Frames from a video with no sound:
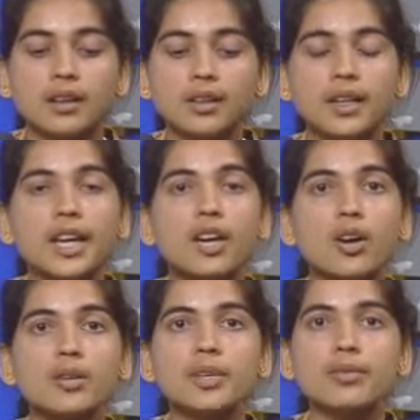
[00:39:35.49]
Then
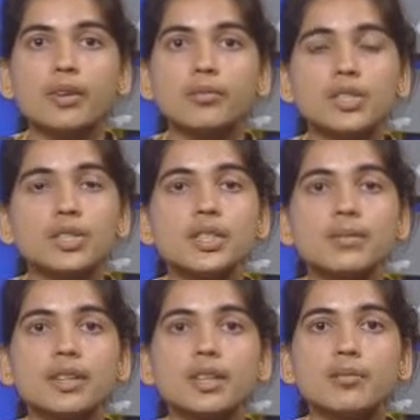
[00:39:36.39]
economic formulation is
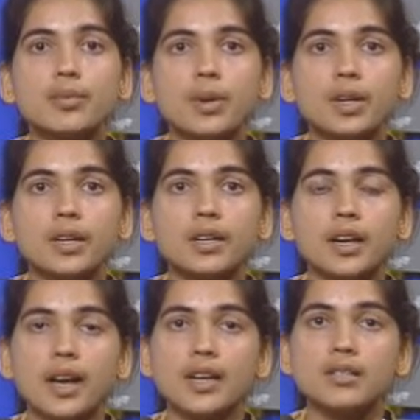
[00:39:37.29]
very important,
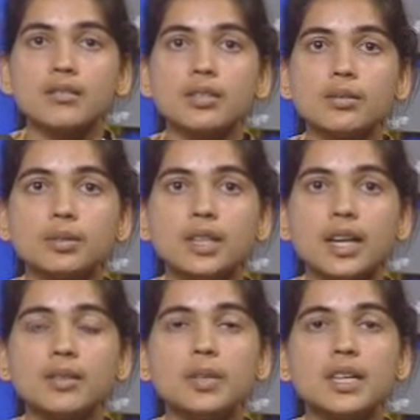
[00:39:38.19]
as we know
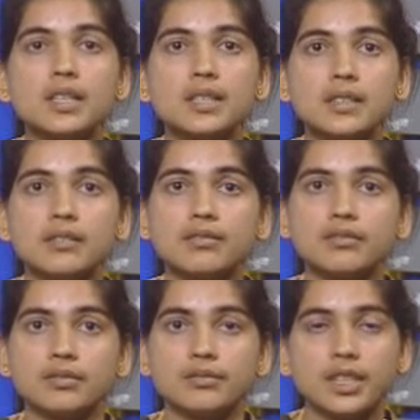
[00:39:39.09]
that meat is a
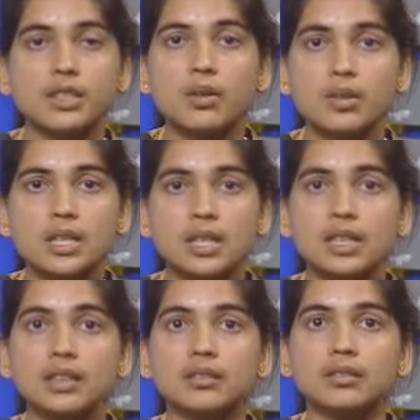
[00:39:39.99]
very
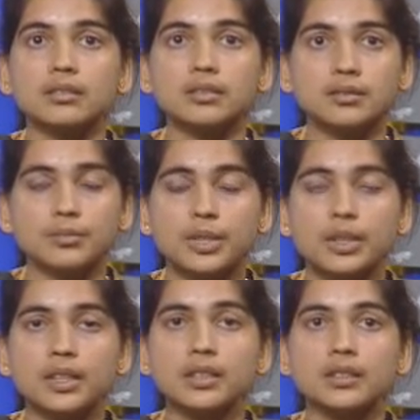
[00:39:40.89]
costly
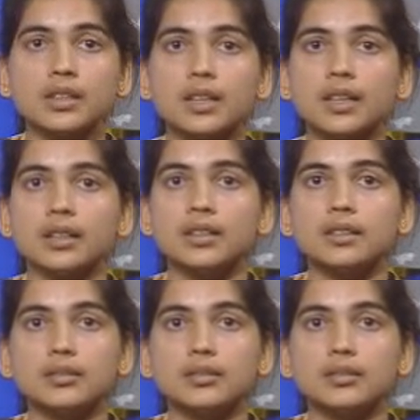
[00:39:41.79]
product, and